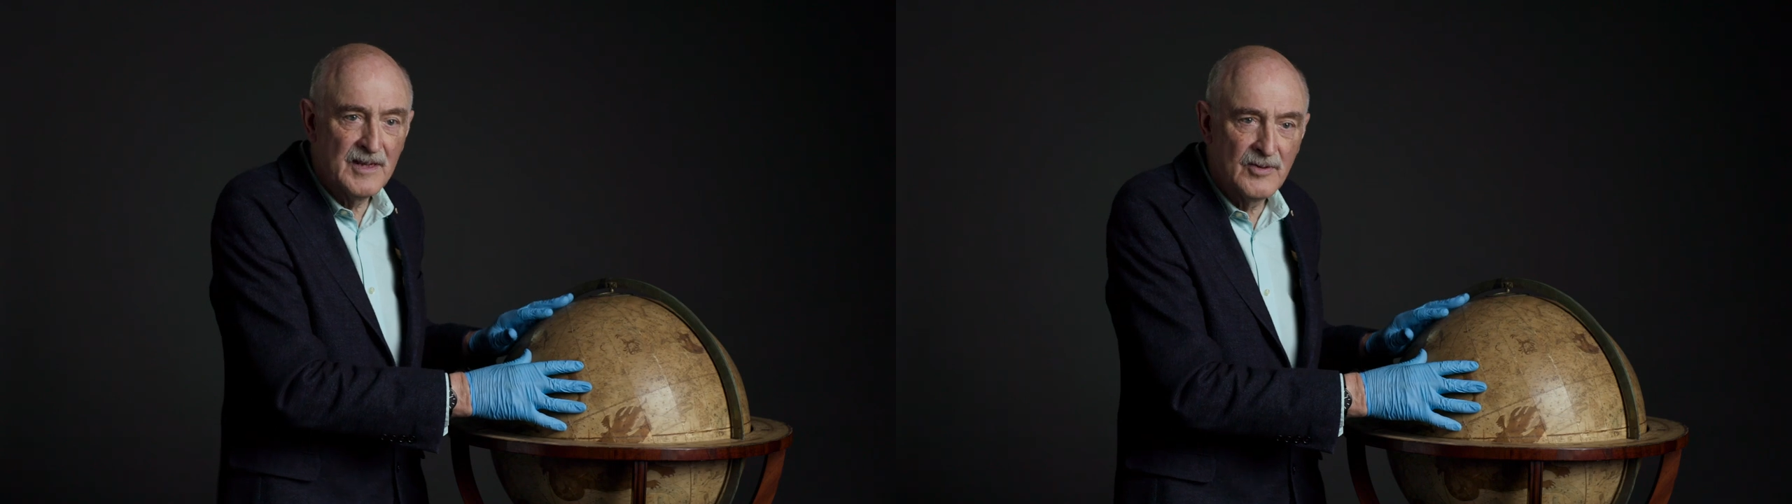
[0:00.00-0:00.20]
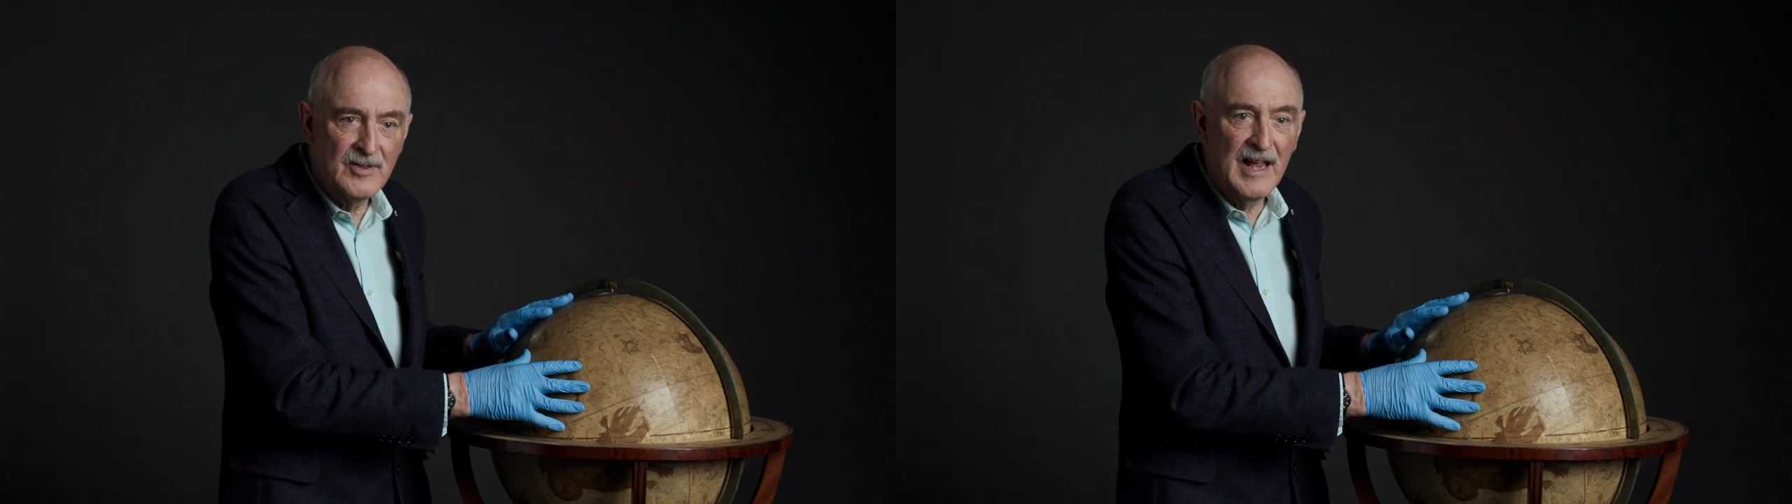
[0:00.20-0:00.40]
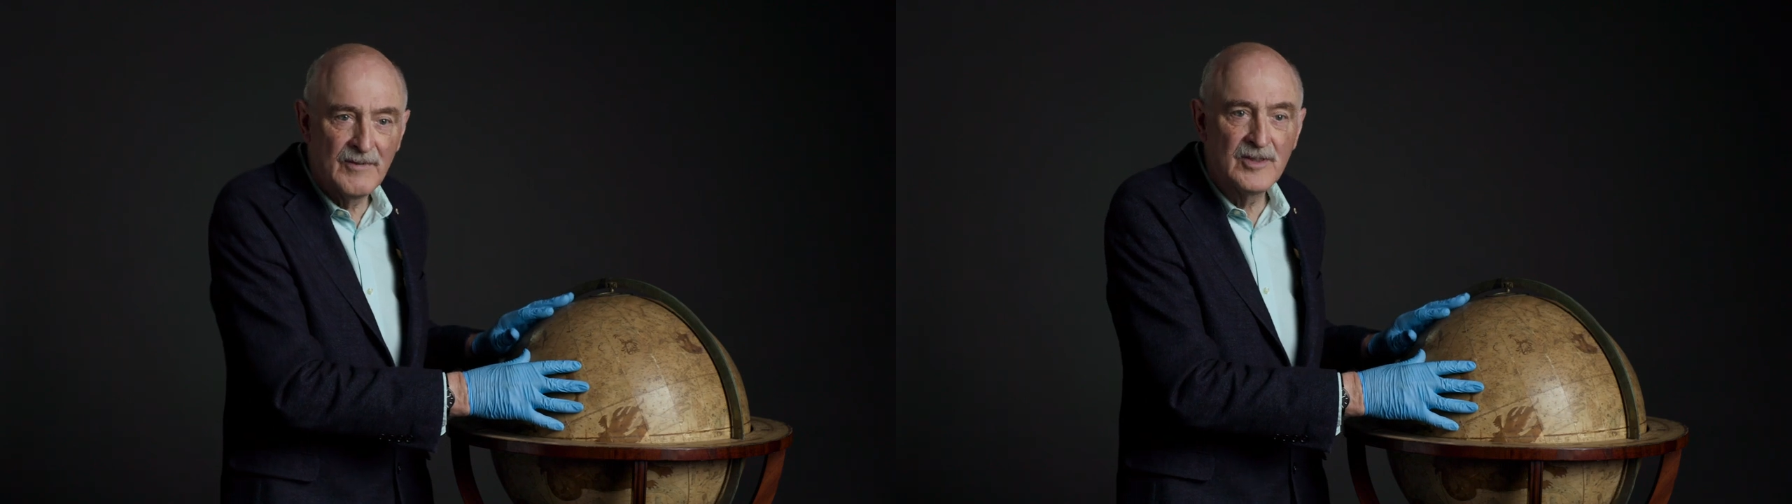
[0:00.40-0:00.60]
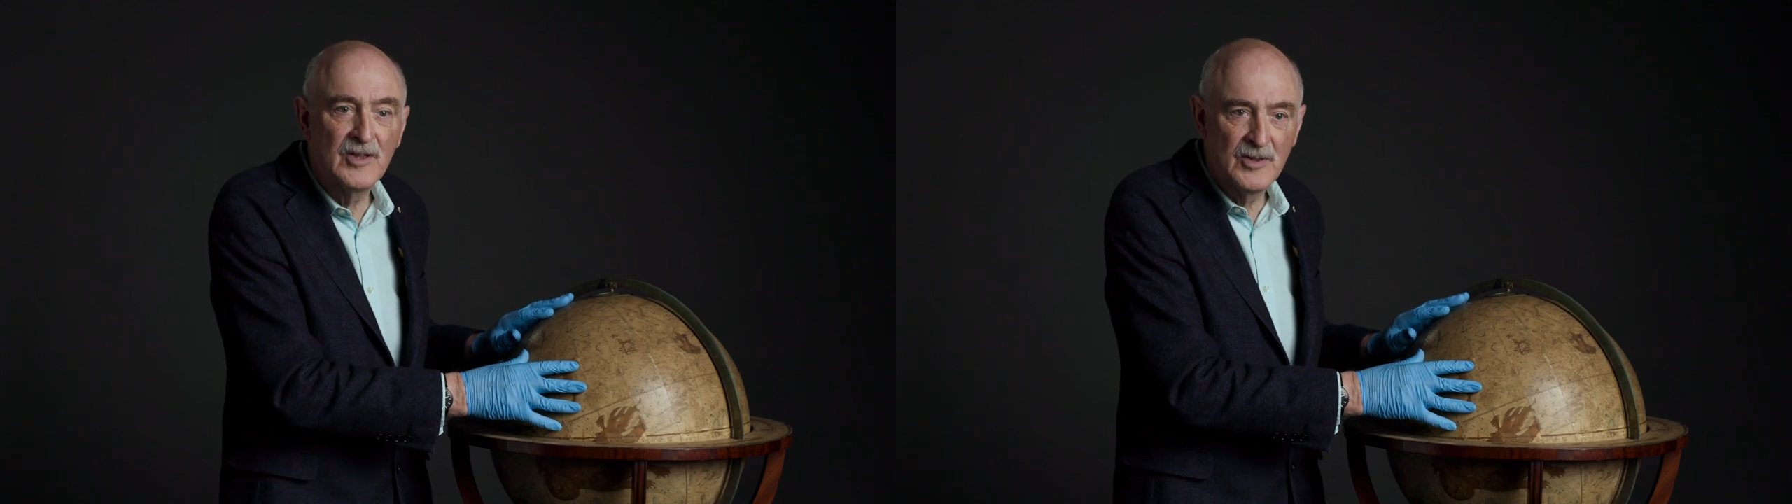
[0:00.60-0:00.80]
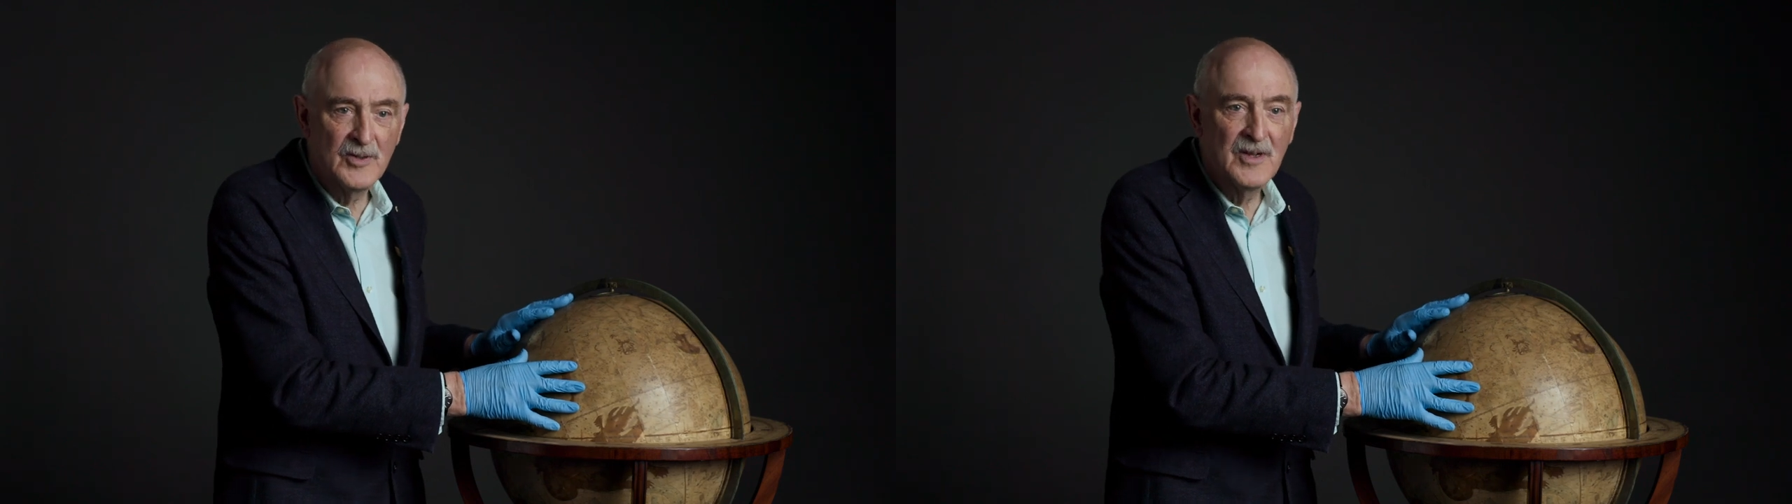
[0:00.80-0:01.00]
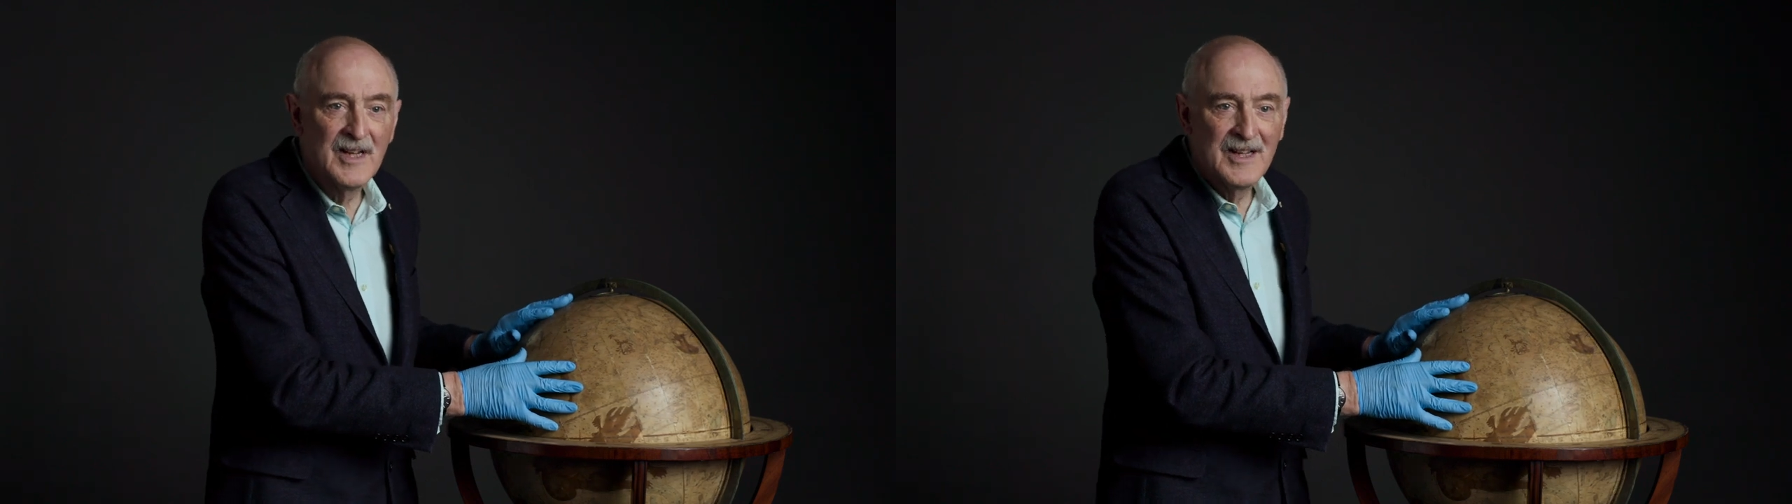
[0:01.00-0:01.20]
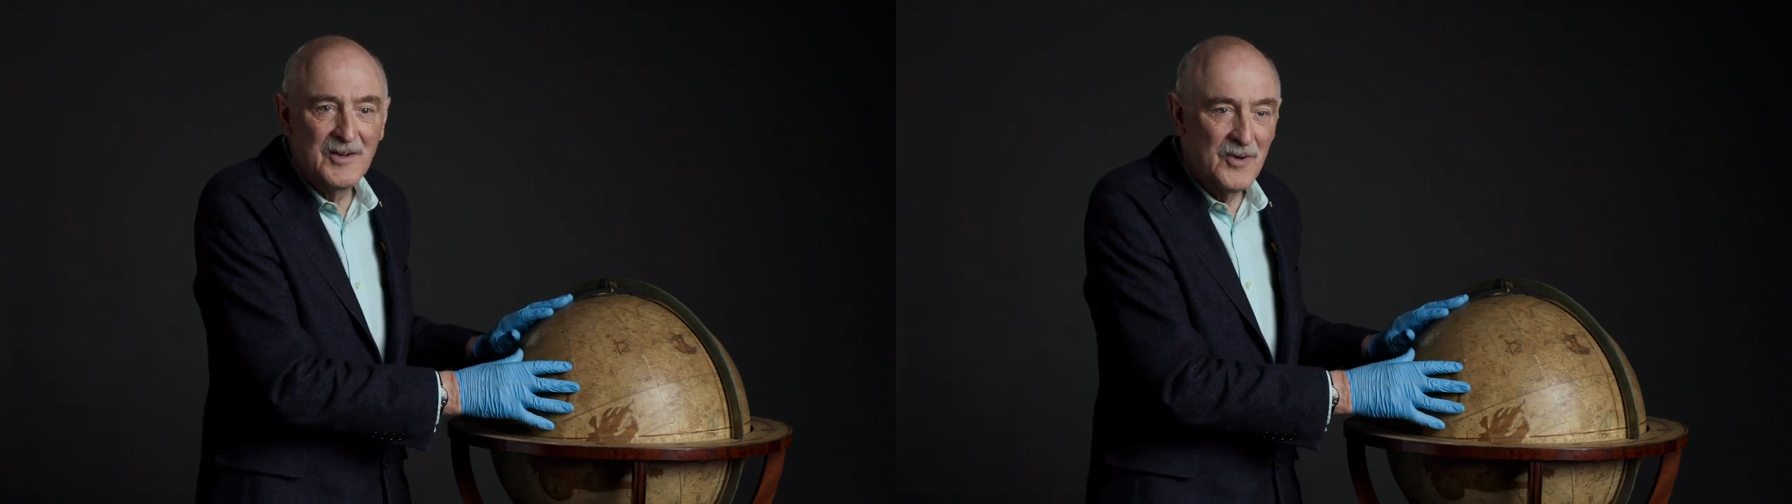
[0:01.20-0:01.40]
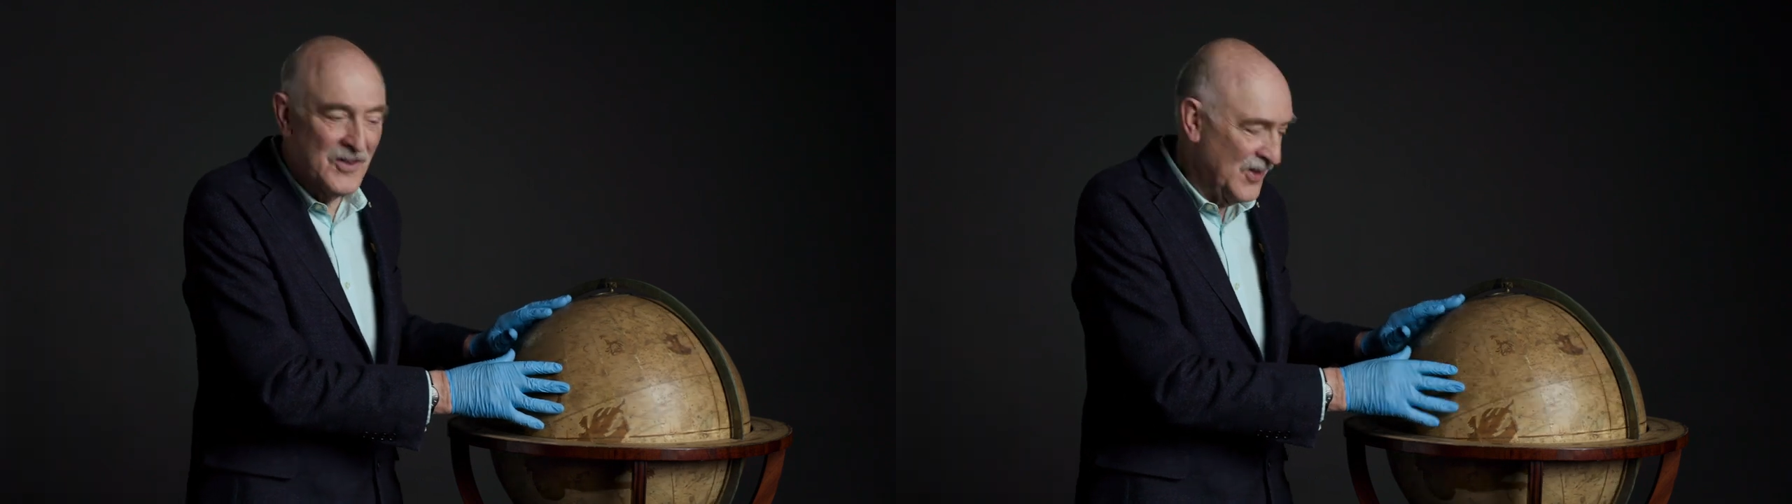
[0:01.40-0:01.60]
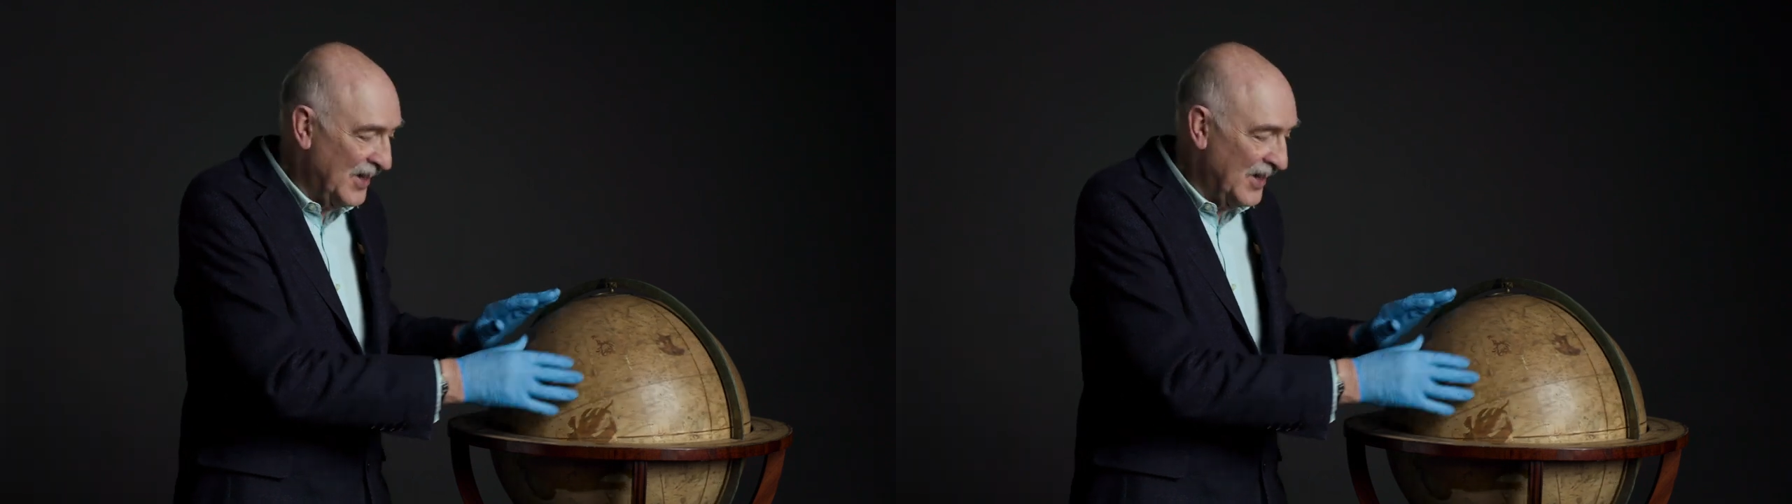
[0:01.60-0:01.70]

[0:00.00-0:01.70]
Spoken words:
could never do with